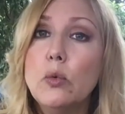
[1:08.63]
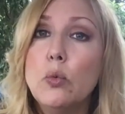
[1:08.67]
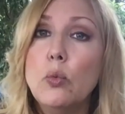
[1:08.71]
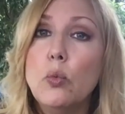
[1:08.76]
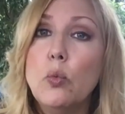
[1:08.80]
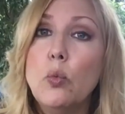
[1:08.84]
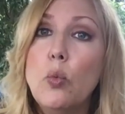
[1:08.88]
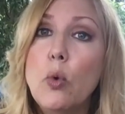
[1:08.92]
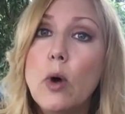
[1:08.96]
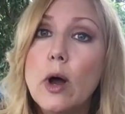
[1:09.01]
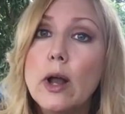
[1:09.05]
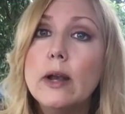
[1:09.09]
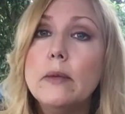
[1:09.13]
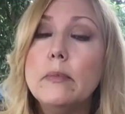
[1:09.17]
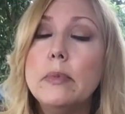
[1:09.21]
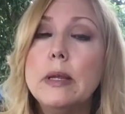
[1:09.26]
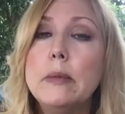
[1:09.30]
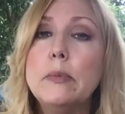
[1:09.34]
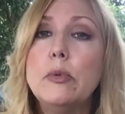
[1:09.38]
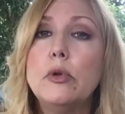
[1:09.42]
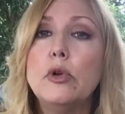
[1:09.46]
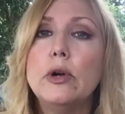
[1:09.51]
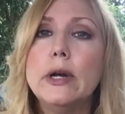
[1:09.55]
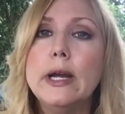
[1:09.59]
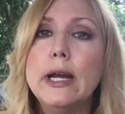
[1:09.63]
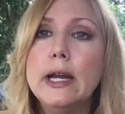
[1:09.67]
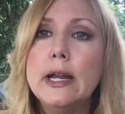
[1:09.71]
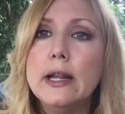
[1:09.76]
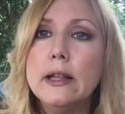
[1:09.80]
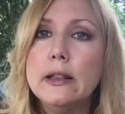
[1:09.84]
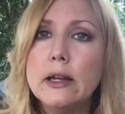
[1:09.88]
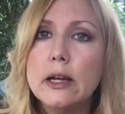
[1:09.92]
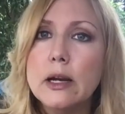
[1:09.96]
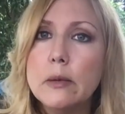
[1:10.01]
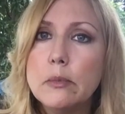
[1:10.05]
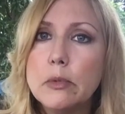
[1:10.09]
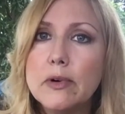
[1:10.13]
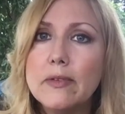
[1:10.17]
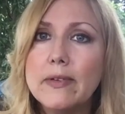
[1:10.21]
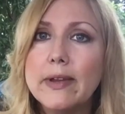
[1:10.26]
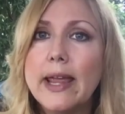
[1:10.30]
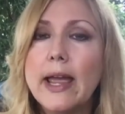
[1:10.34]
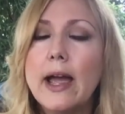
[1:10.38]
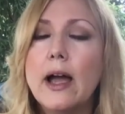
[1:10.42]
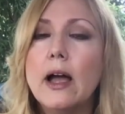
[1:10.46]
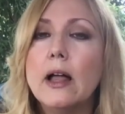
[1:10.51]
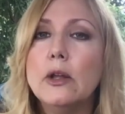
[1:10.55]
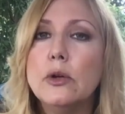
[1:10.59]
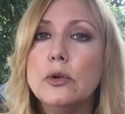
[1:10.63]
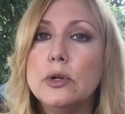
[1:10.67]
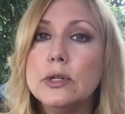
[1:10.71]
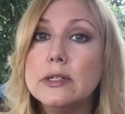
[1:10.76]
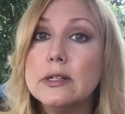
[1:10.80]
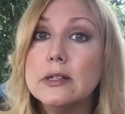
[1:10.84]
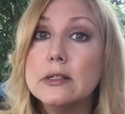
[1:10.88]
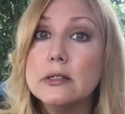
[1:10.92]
what people are eating, the number of calories,